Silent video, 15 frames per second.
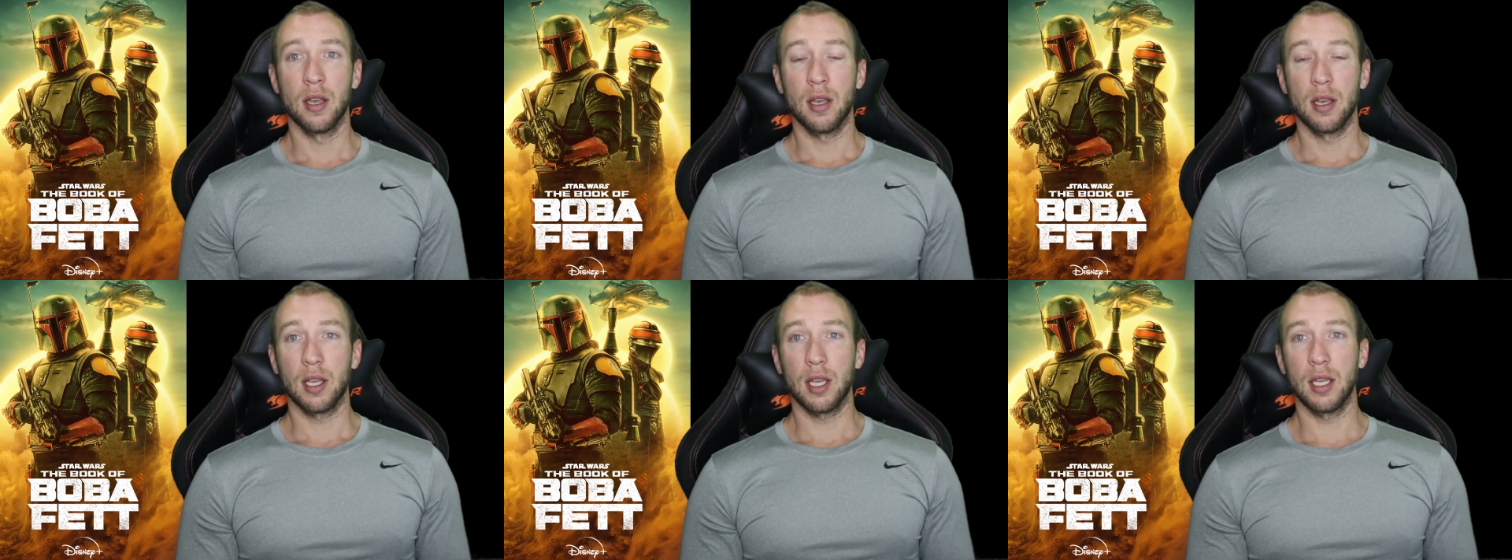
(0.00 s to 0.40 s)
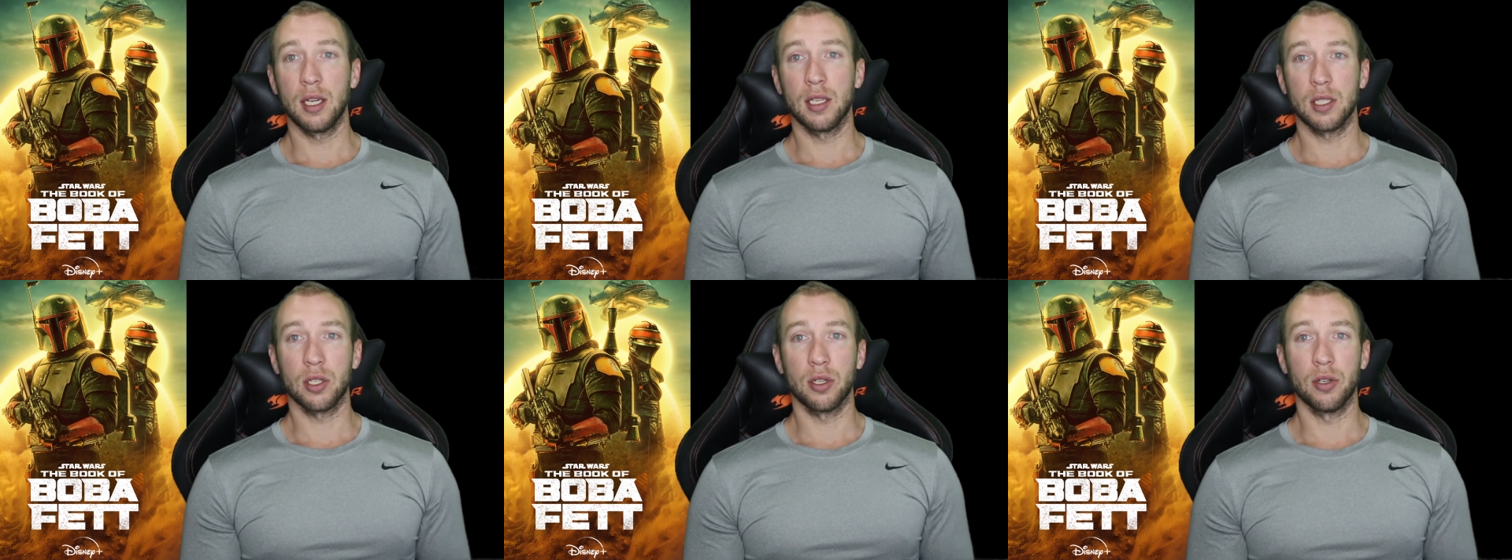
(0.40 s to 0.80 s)
in
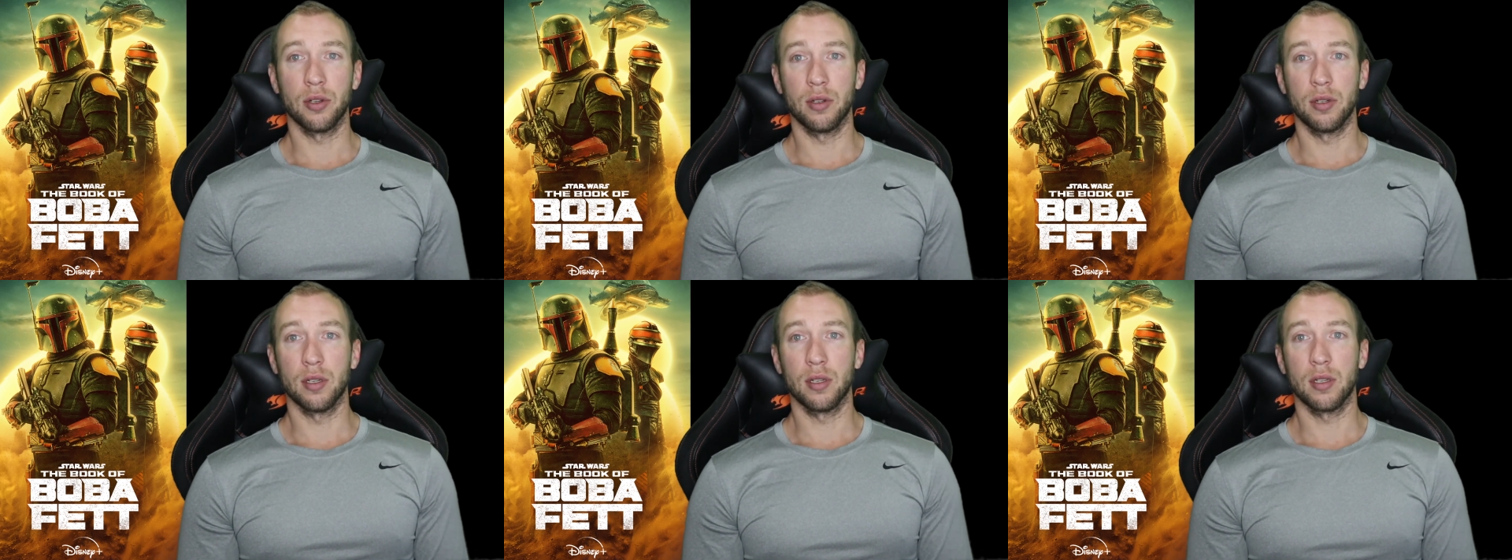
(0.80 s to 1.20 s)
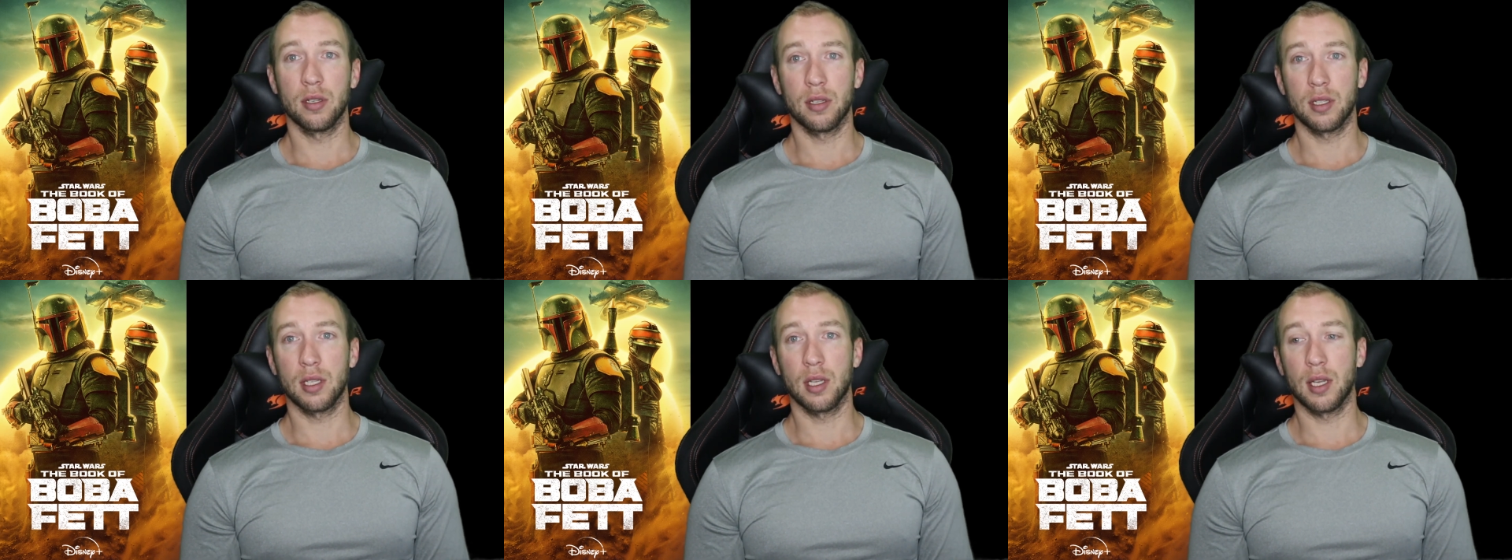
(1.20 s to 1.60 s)
its own
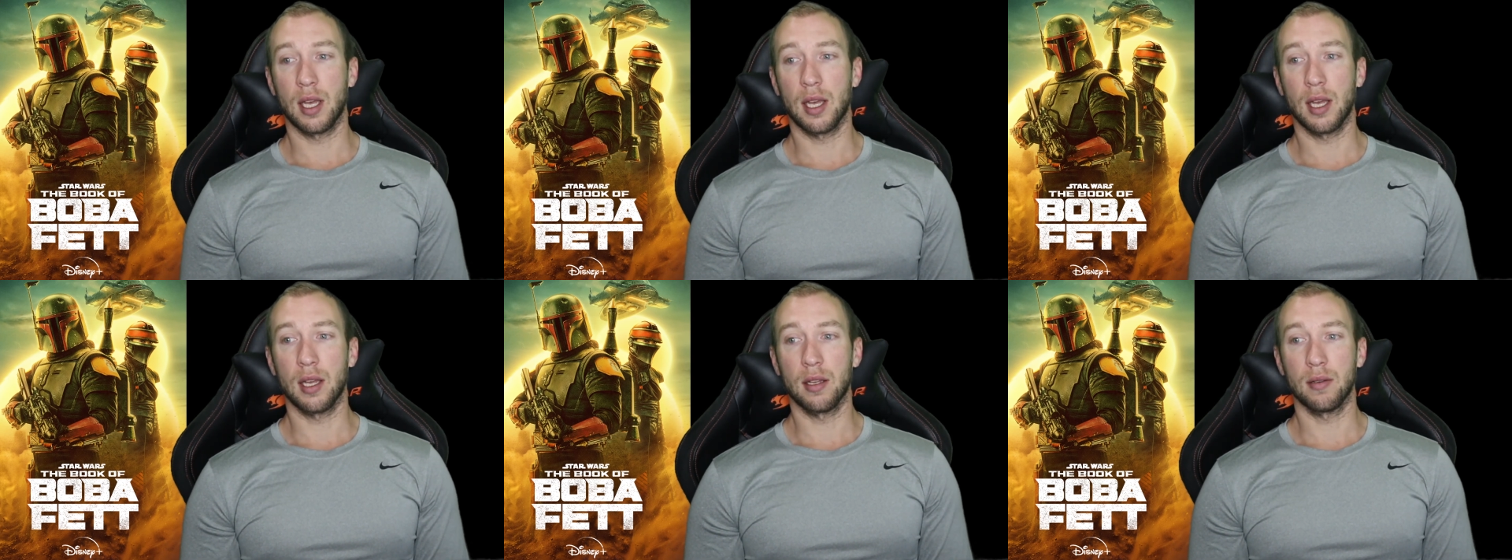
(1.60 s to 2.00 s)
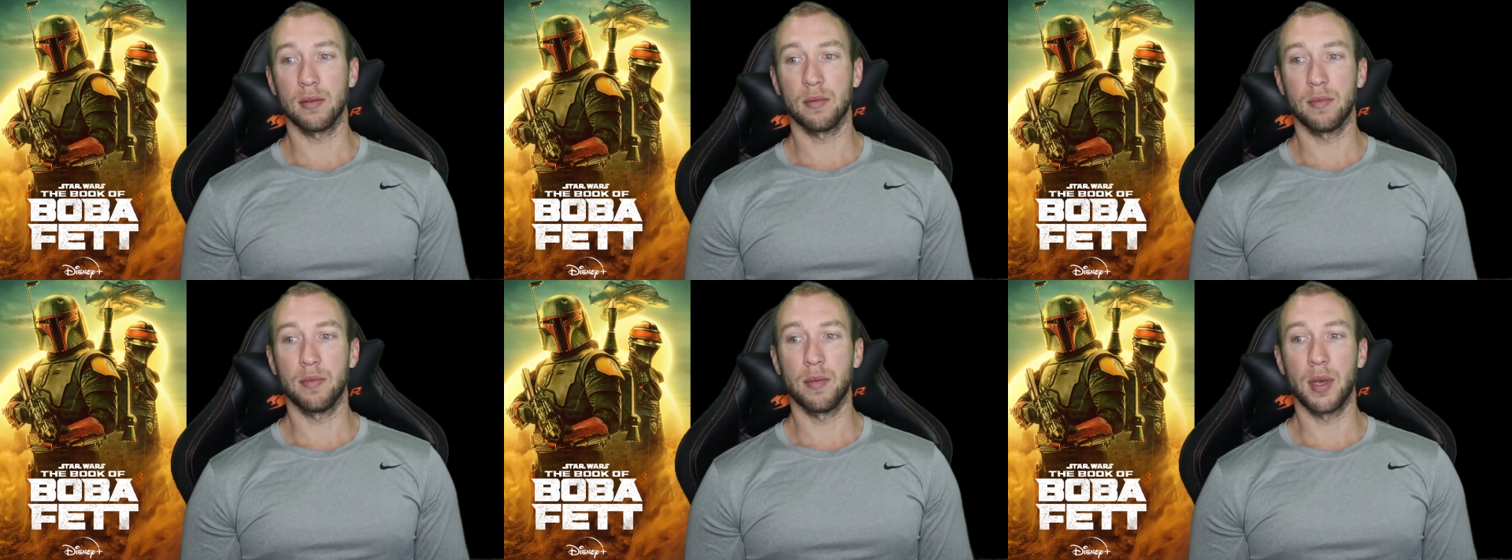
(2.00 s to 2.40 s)

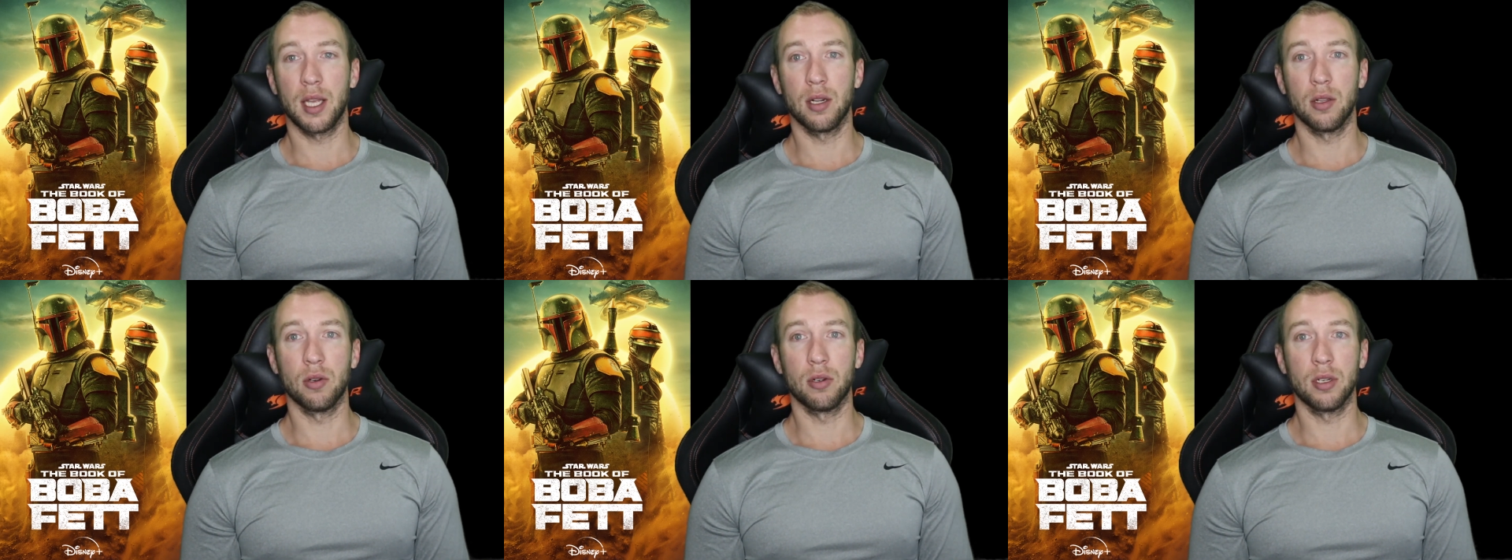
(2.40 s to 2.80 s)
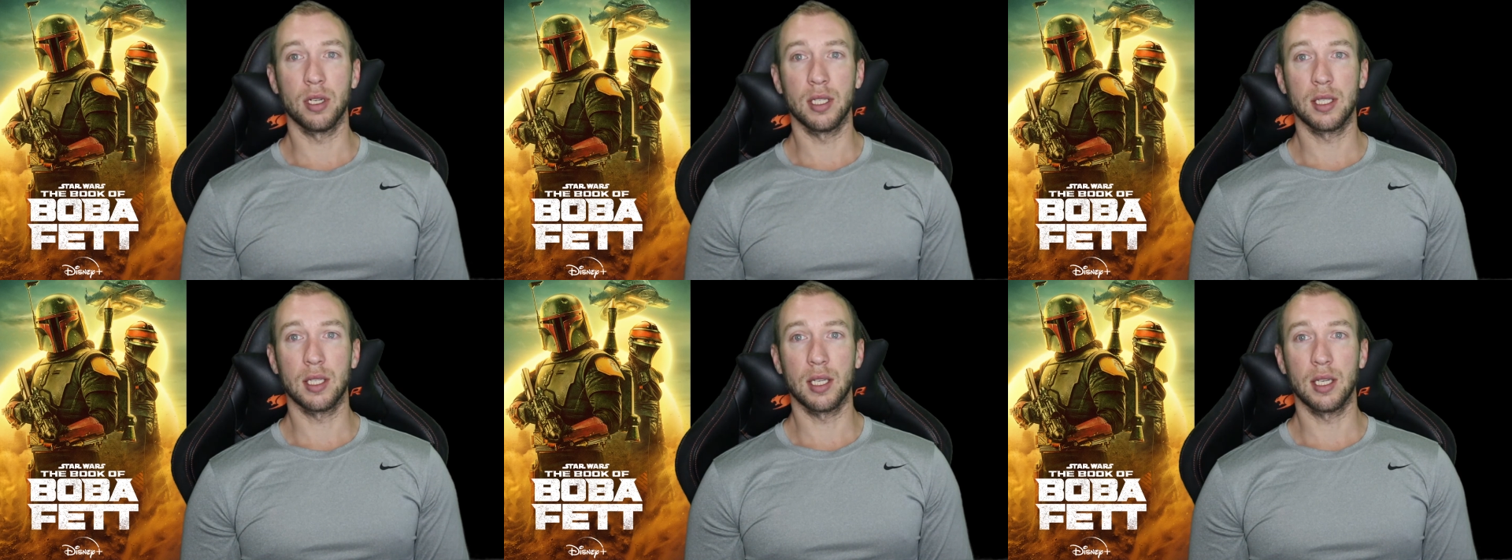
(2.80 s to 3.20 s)

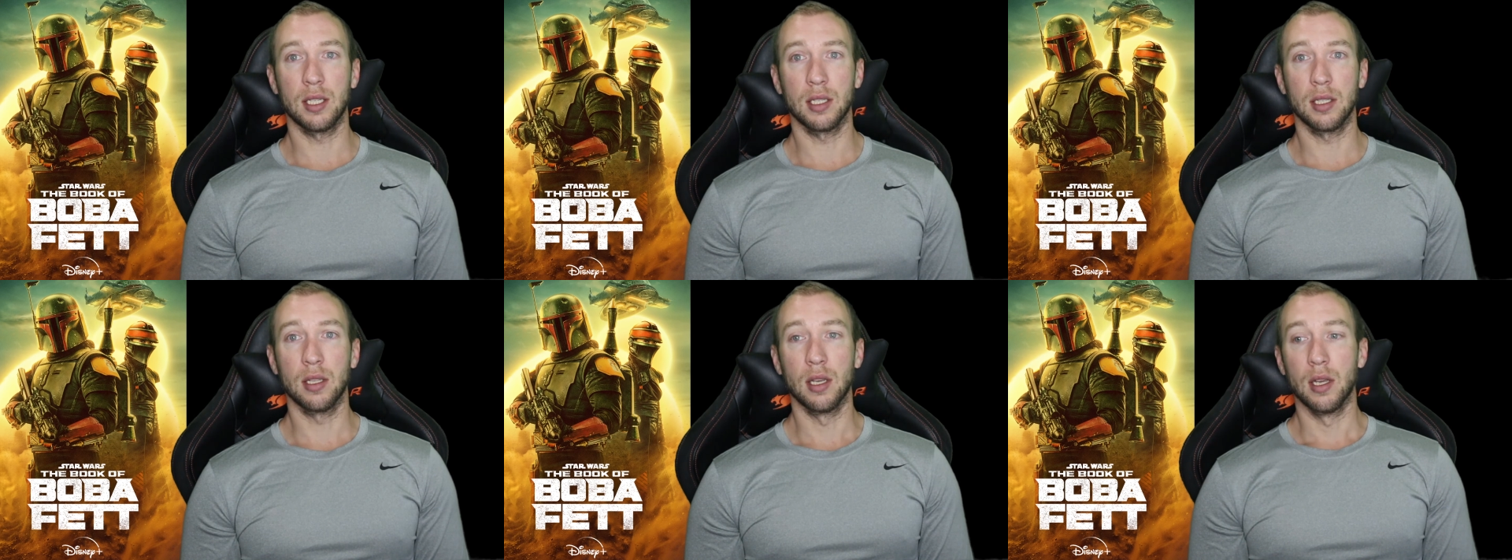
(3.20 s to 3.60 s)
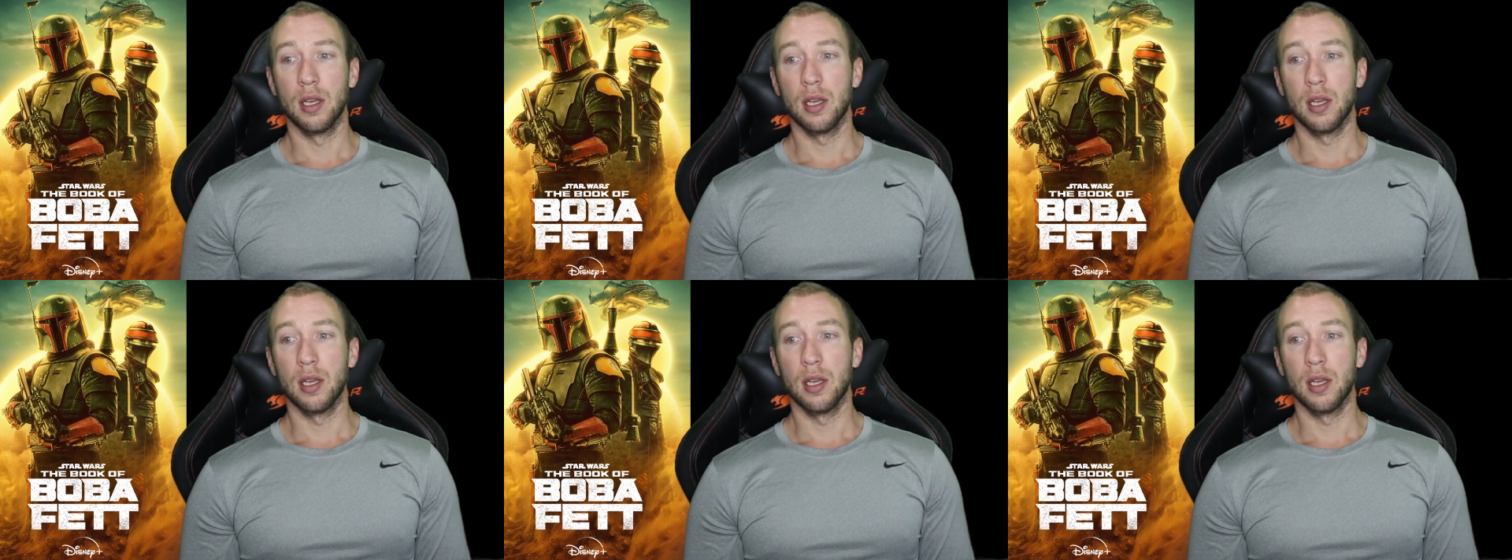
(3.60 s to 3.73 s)
Mandalorian season.